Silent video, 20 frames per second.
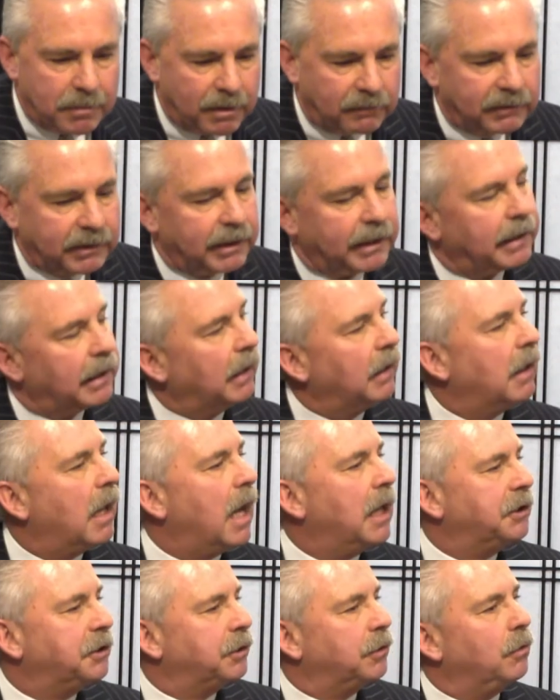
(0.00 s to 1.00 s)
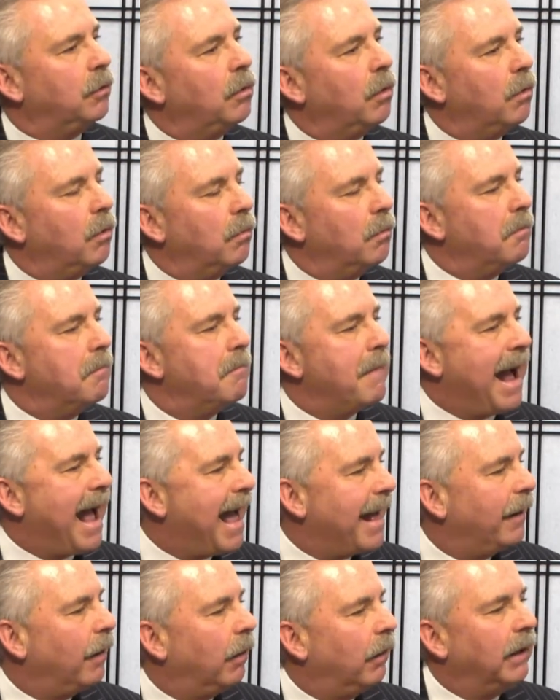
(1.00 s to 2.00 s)
everything in a logical
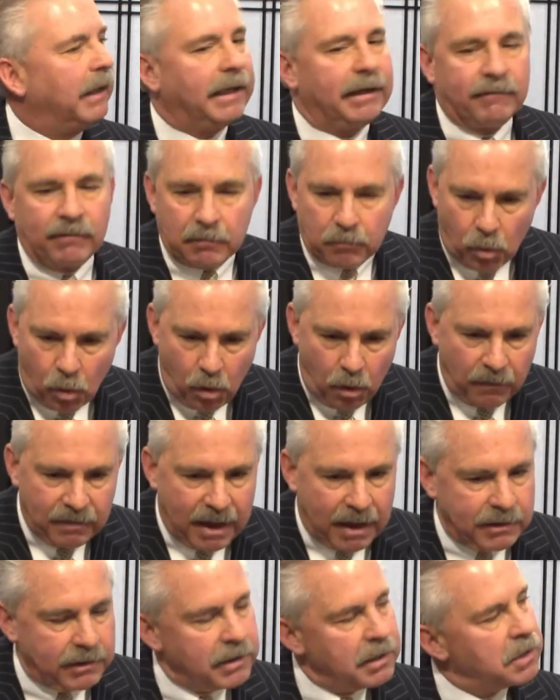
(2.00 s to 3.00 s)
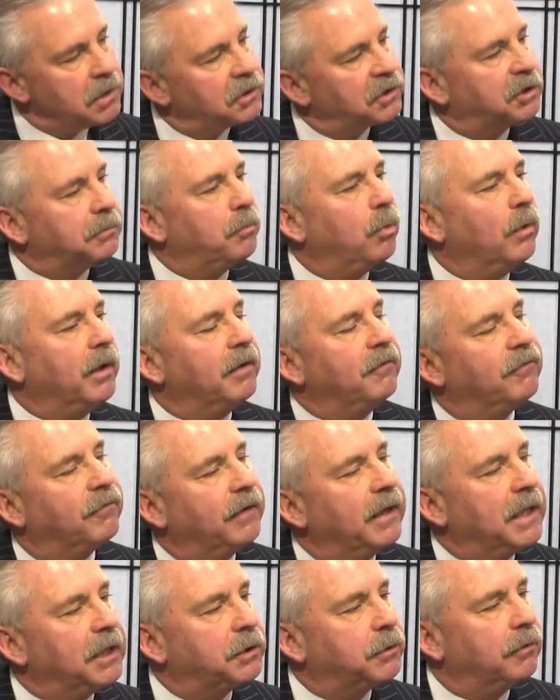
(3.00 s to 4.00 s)
manner and give them all that supporting
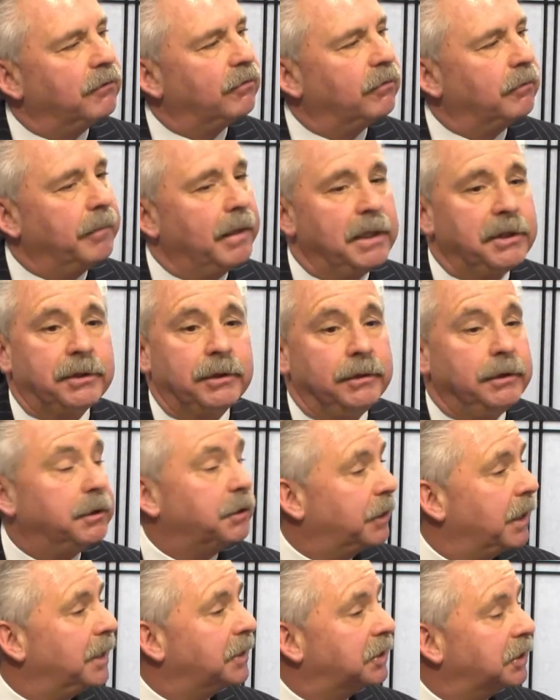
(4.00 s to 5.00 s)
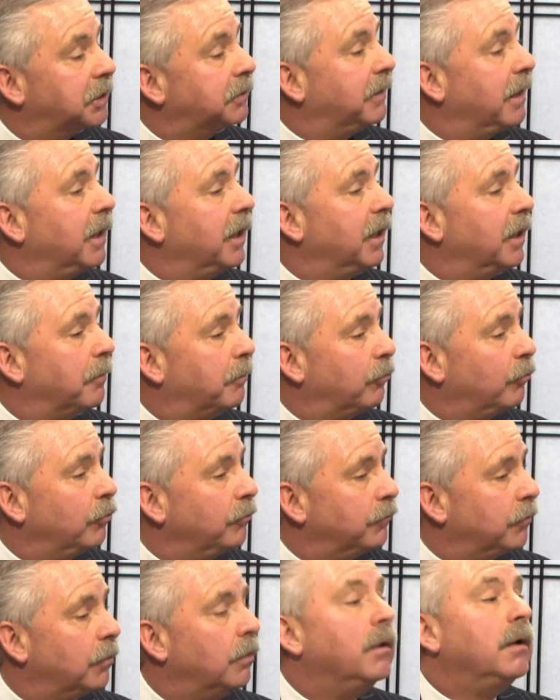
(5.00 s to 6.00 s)
financial information, your chances of getting
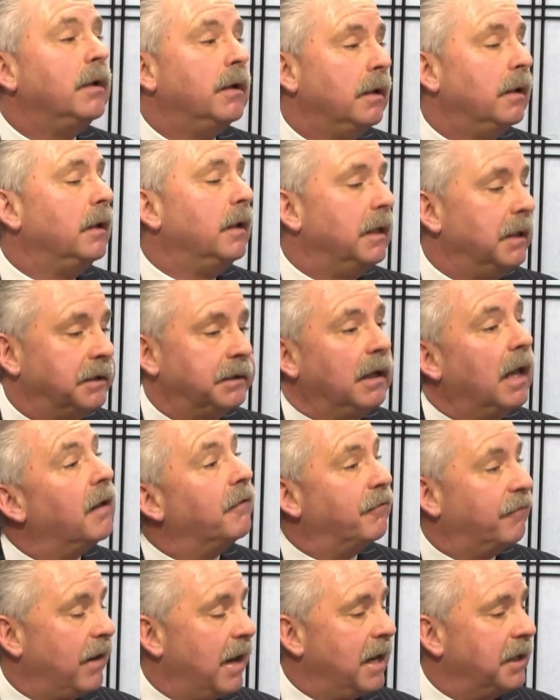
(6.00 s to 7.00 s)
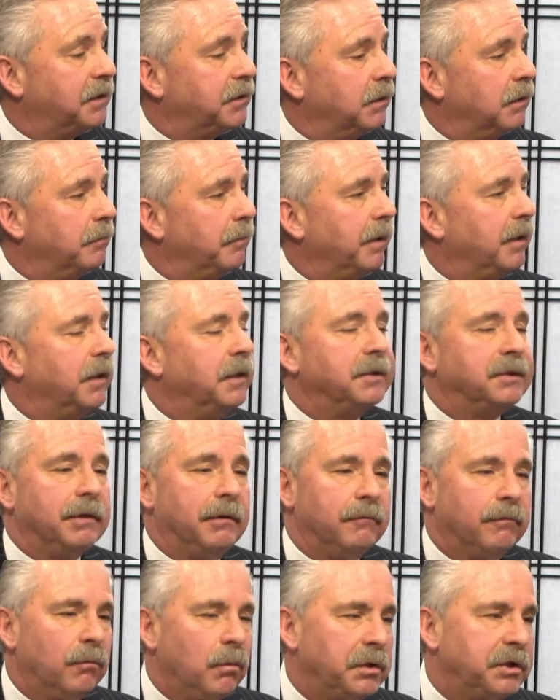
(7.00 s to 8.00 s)
approval is a lot faster because
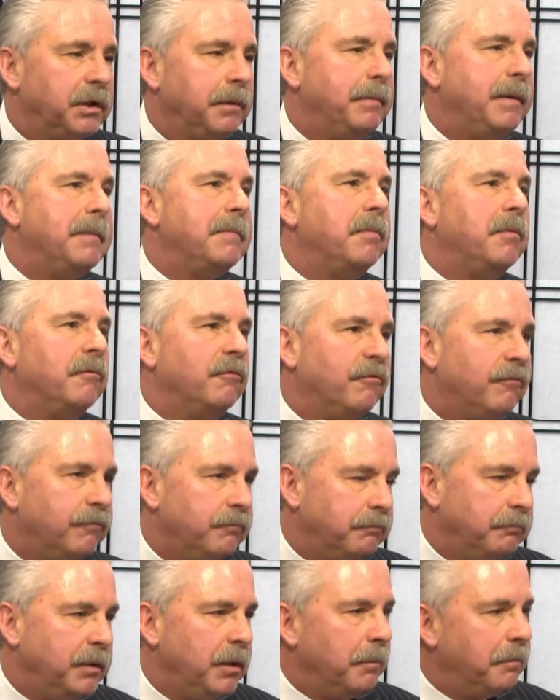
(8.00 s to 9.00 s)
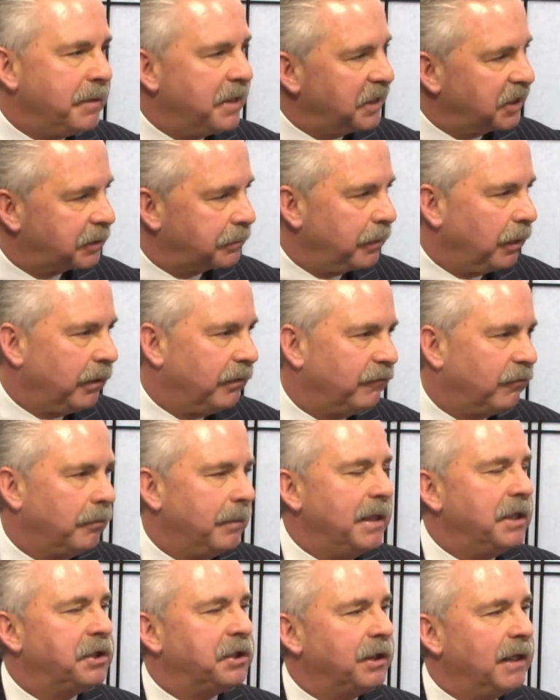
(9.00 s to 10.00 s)
unfortunately people you know piecemeal
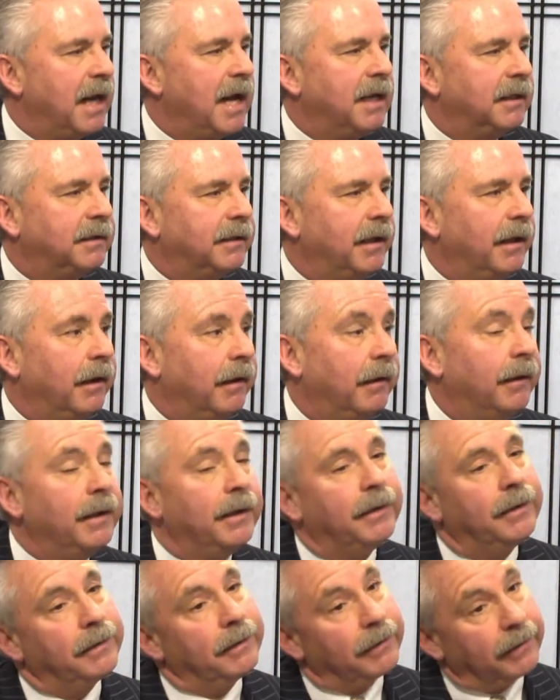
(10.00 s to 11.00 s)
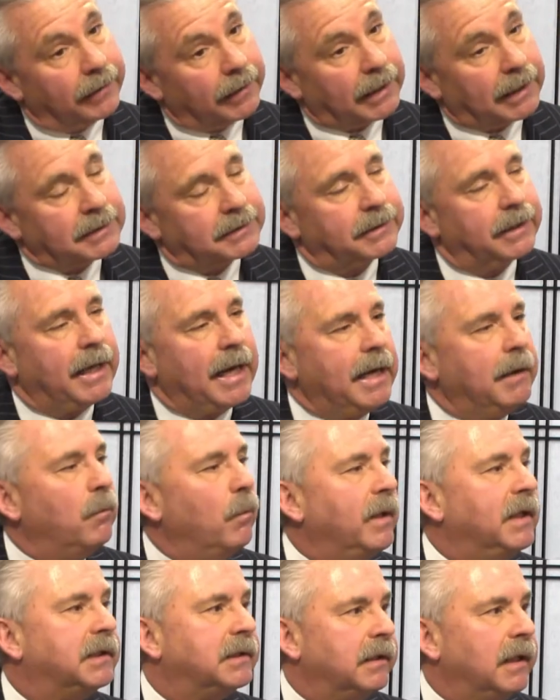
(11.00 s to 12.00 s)
information out there and like I say, mm-hmm. eight
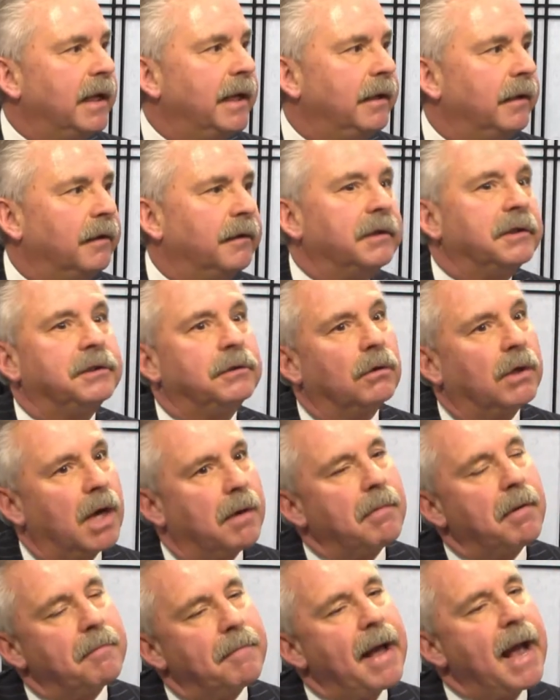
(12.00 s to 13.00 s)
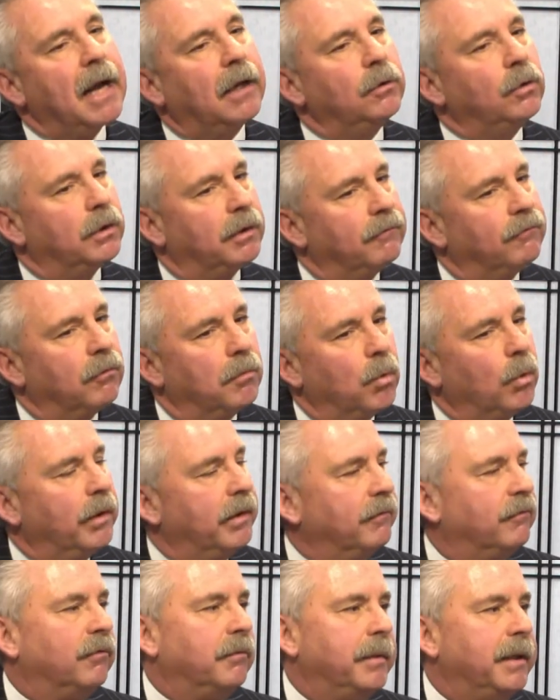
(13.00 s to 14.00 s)
weeks later, they're still coming back looking for more
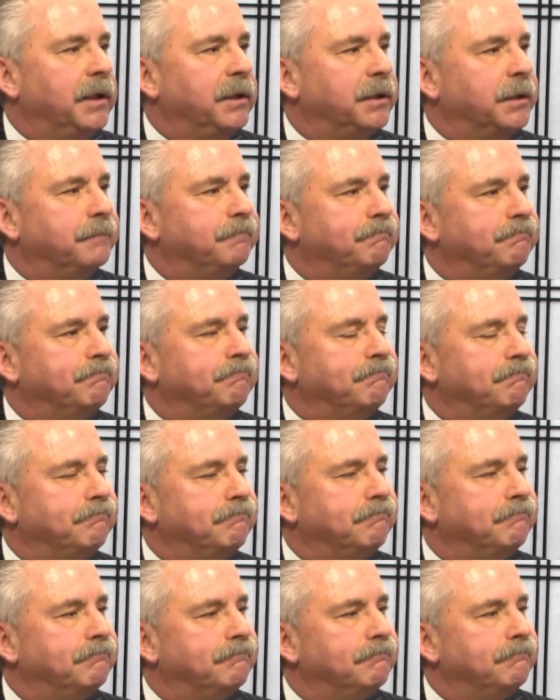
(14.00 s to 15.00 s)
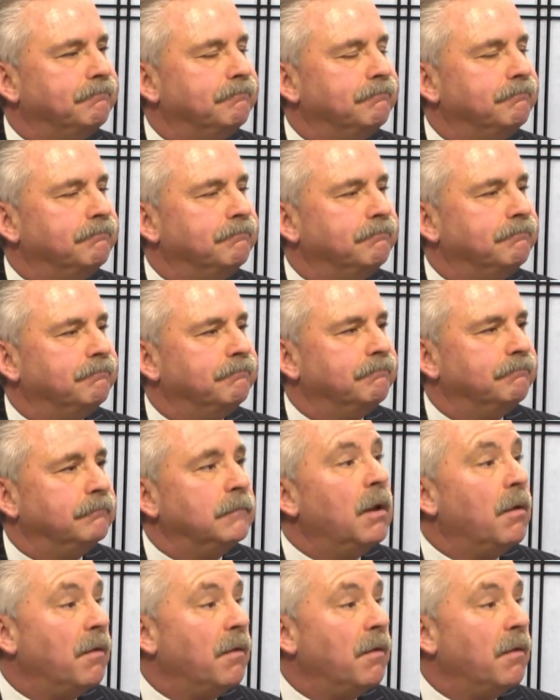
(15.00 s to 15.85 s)
information. Sure. Right. Now, do you help your clients?